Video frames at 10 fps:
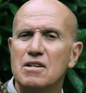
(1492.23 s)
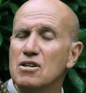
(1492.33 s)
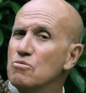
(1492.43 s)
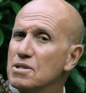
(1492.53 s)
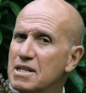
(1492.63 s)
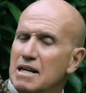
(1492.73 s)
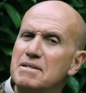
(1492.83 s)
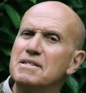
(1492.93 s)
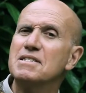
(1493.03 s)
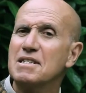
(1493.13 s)
who would come
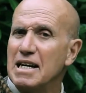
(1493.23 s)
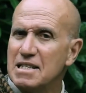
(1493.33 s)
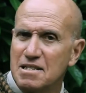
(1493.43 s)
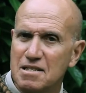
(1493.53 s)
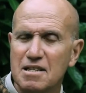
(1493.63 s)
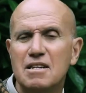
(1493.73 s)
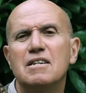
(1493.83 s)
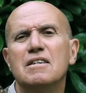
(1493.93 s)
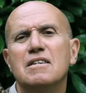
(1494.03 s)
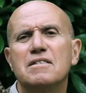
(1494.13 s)
and discuss
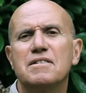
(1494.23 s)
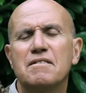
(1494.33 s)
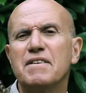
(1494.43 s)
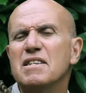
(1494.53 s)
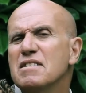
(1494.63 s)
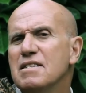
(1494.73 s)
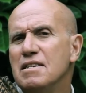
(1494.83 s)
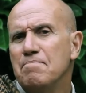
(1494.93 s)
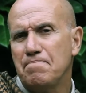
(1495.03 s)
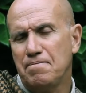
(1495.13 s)
their very
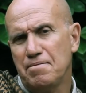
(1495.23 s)
deep